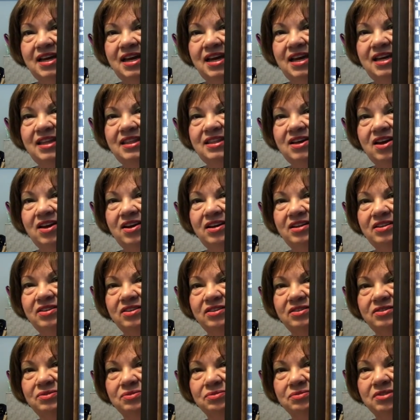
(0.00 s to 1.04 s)
He thought it
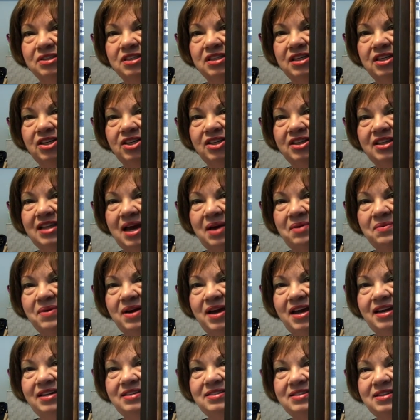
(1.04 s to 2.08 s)
looked really good that
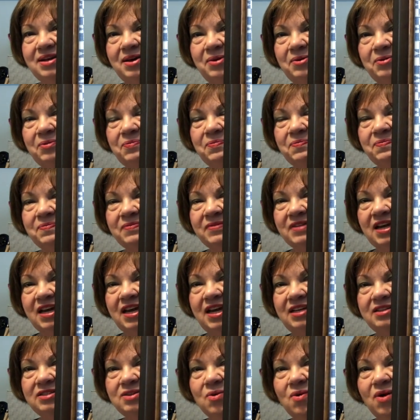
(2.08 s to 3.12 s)
way. So
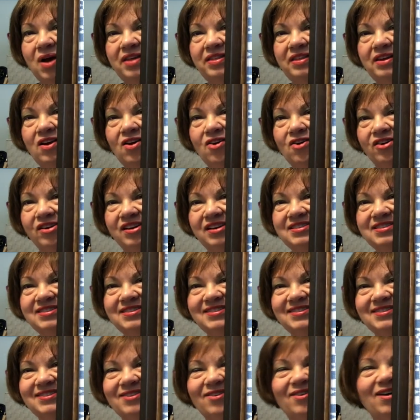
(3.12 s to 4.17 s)
he's quite the
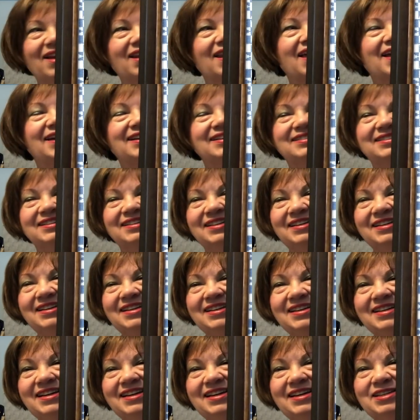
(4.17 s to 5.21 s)
artist, so I liked
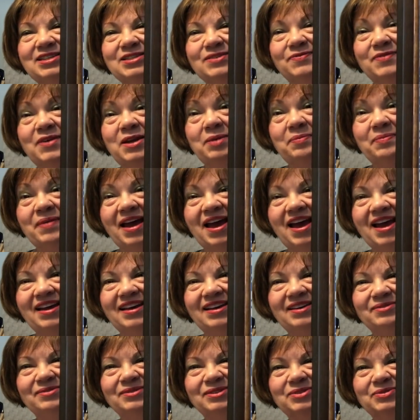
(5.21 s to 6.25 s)
his feedback
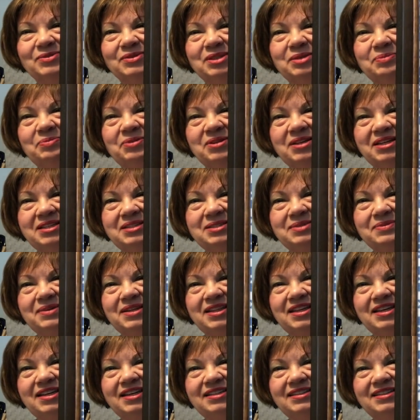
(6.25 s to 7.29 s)
and was really pleased
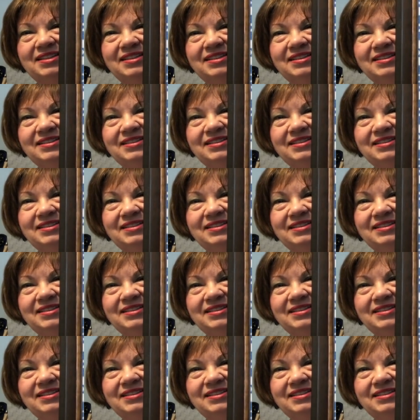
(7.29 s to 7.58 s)
with it.